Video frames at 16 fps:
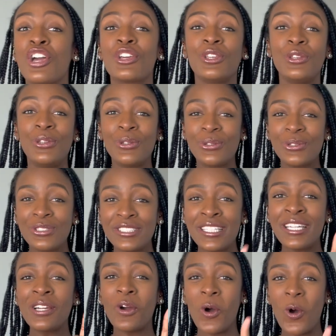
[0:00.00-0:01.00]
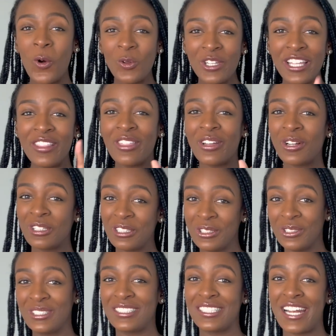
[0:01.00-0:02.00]
using only the
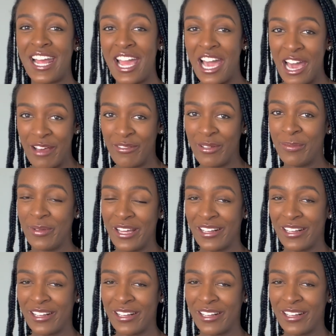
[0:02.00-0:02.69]
clothes that I have in my